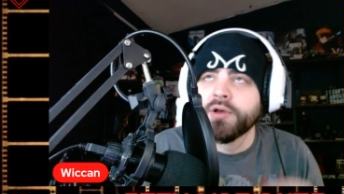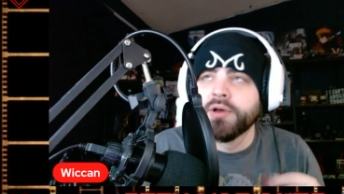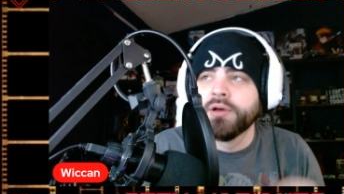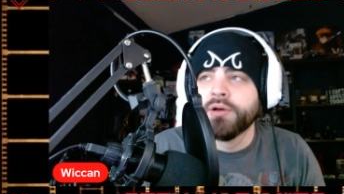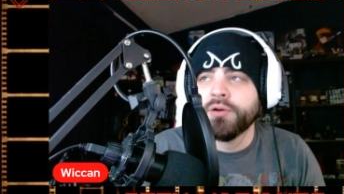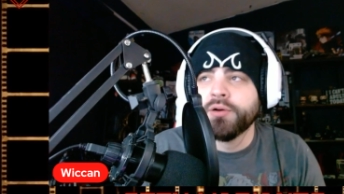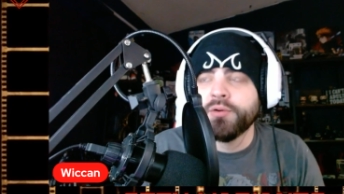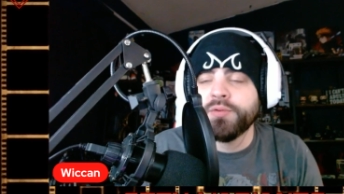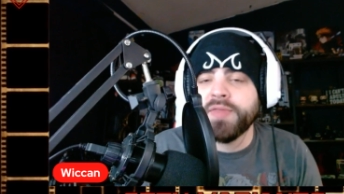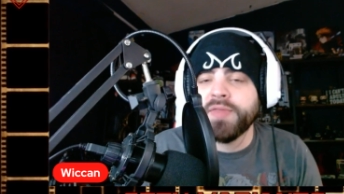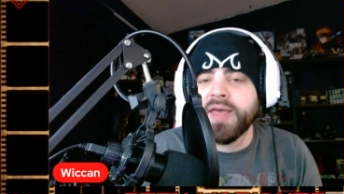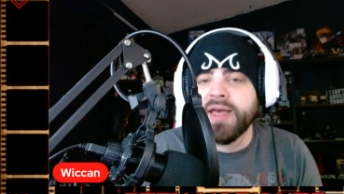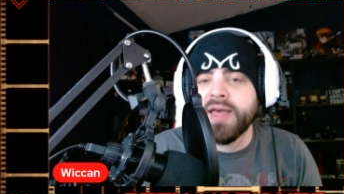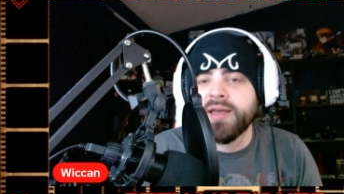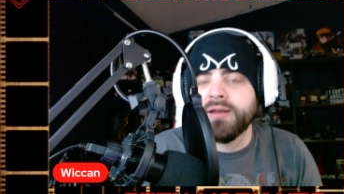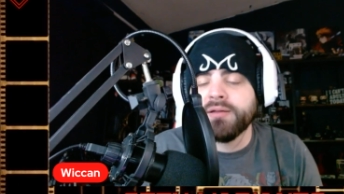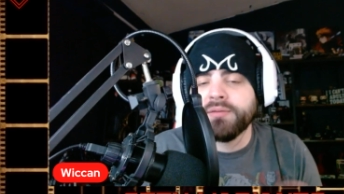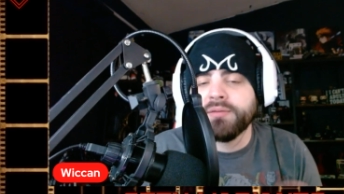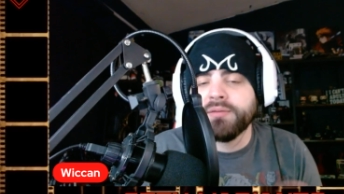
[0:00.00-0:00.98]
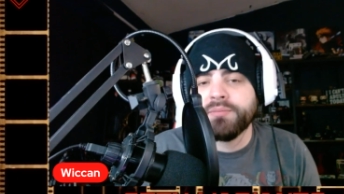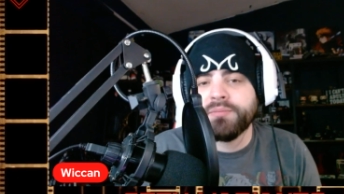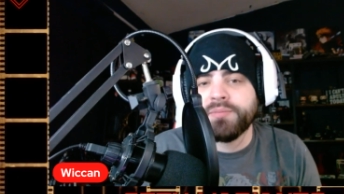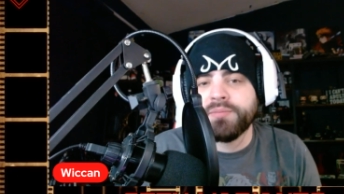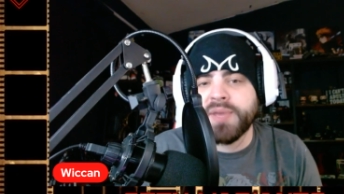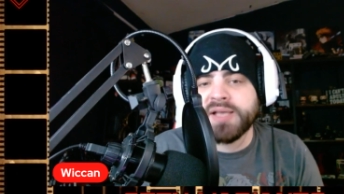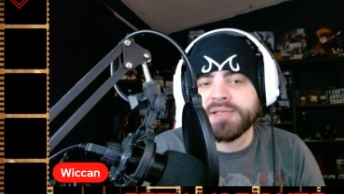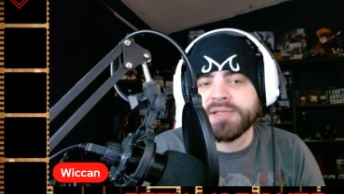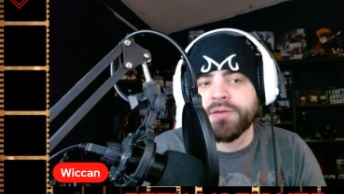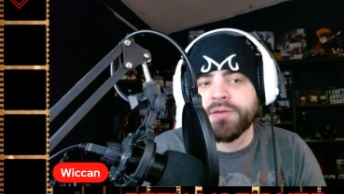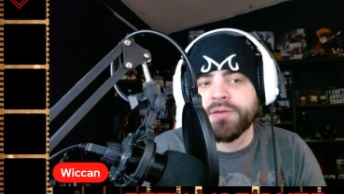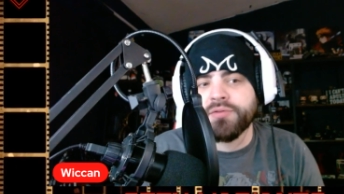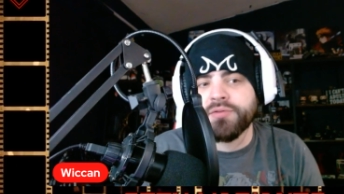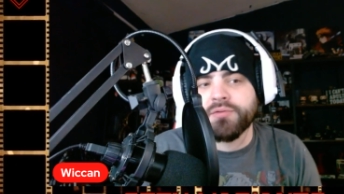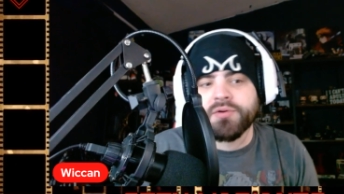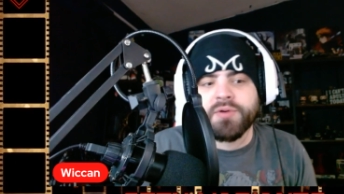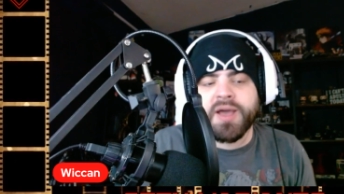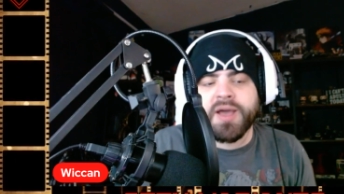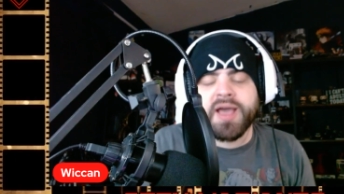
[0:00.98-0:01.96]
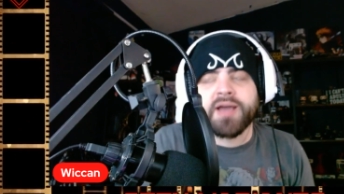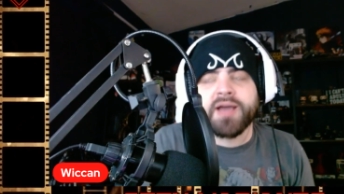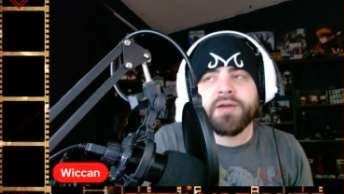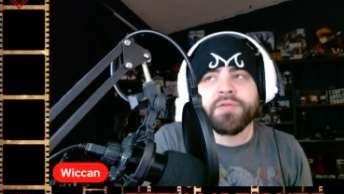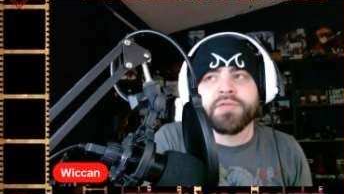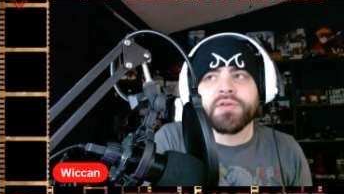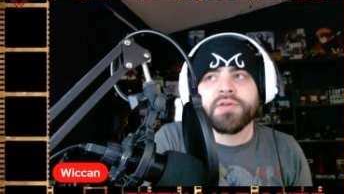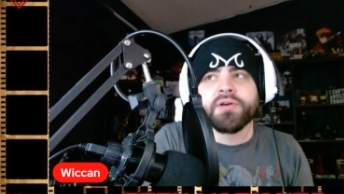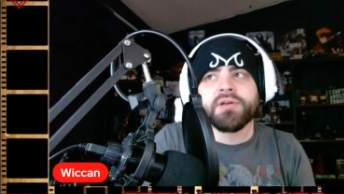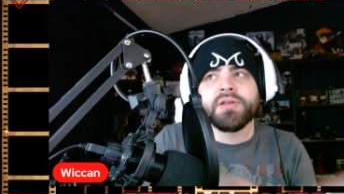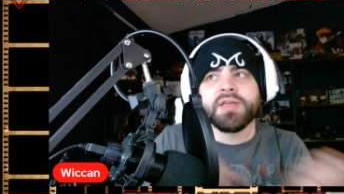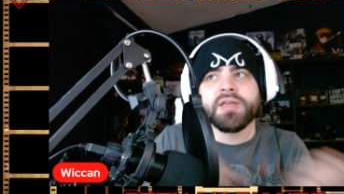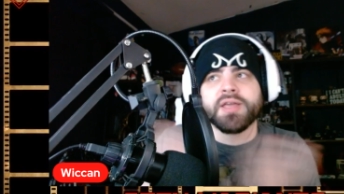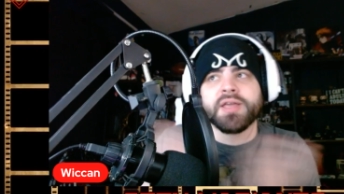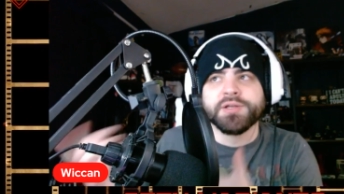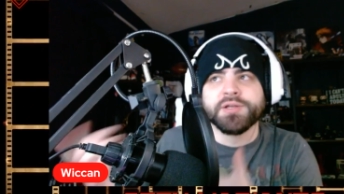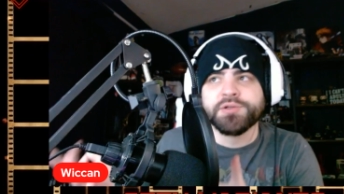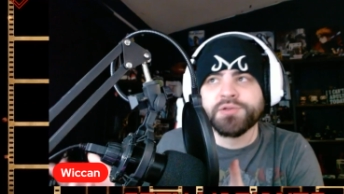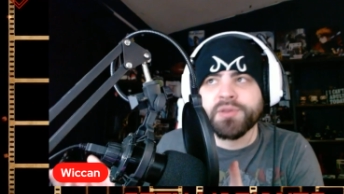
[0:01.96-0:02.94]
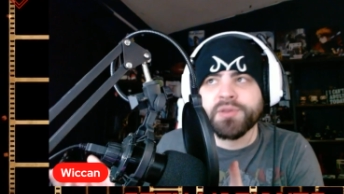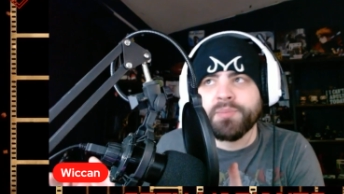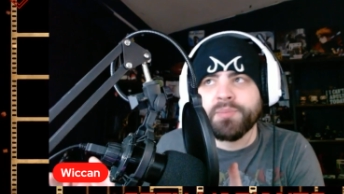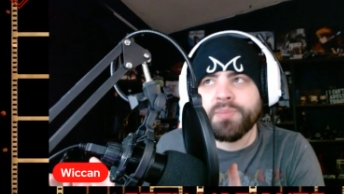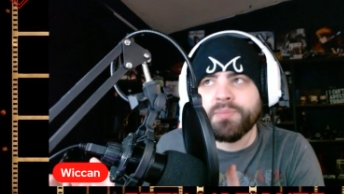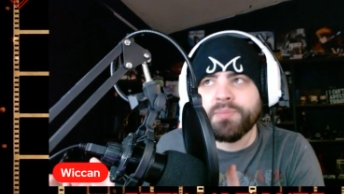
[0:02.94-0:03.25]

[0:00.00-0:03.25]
who then basically throw Agatha into the